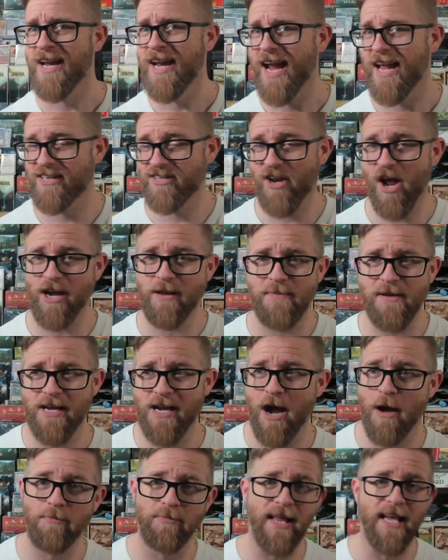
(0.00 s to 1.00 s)
It's not going to
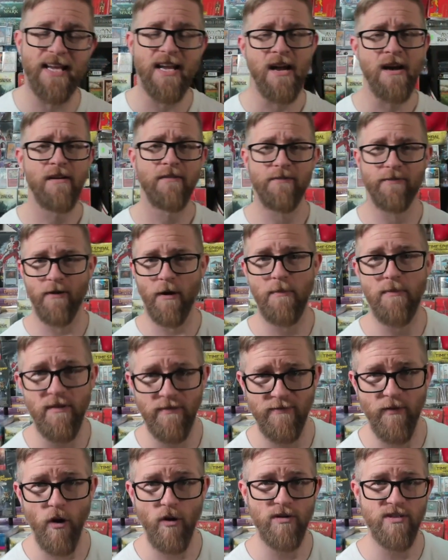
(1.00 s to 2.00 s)
become like From the
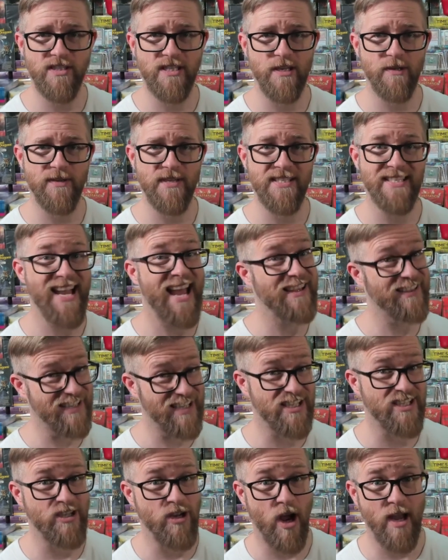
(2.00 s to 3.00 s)
Vault series, at
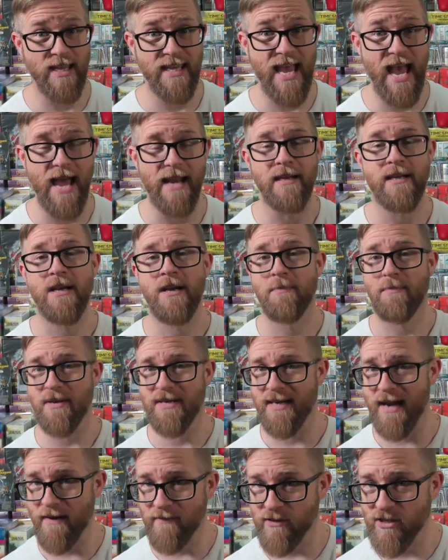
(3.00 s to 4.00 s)
least not yet. But
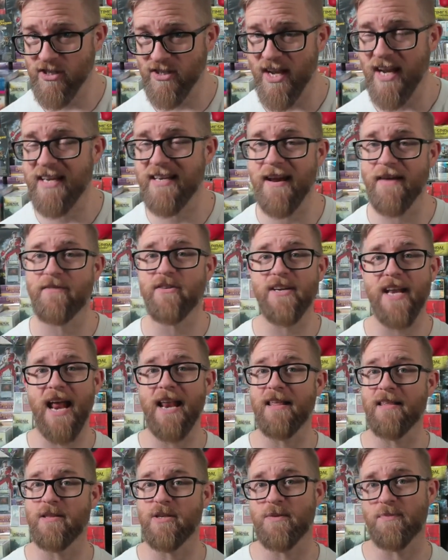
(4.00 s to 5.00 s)
never say never to
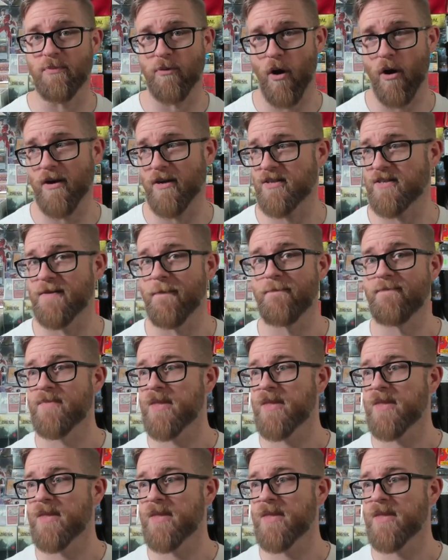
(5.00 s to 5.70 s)
any of these products.